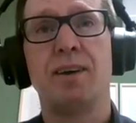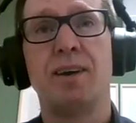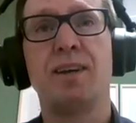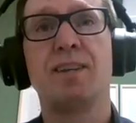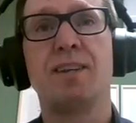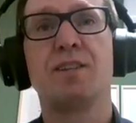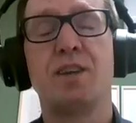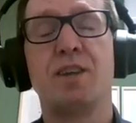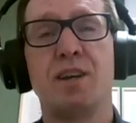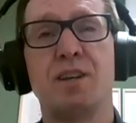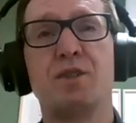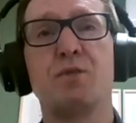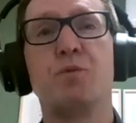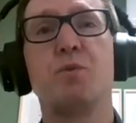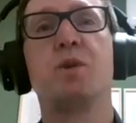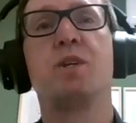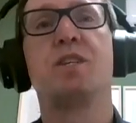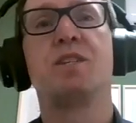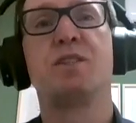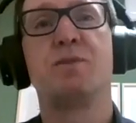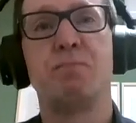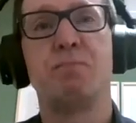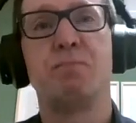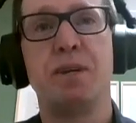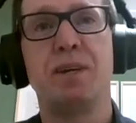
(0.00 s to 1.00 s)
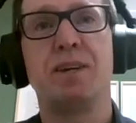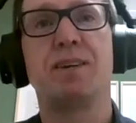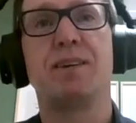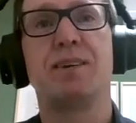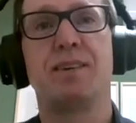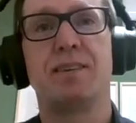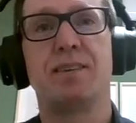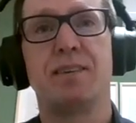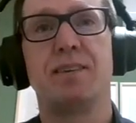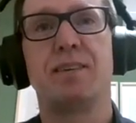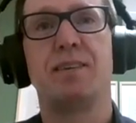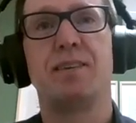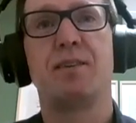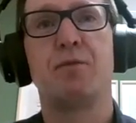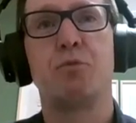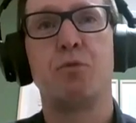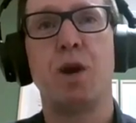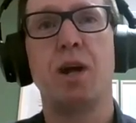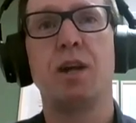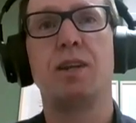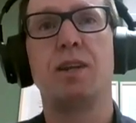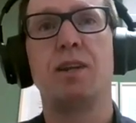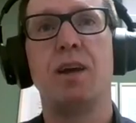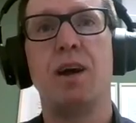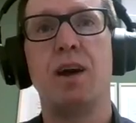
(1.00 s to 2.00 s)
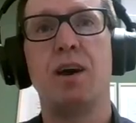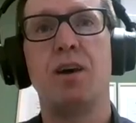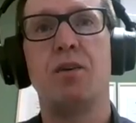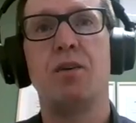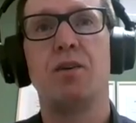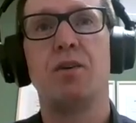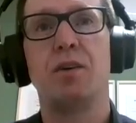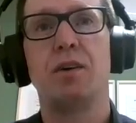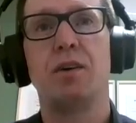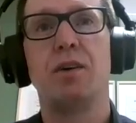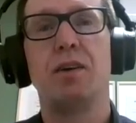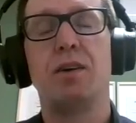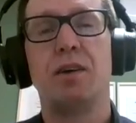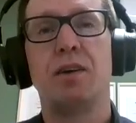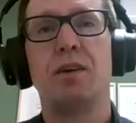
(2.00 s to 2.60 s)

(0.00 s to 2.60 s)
As we speak right now,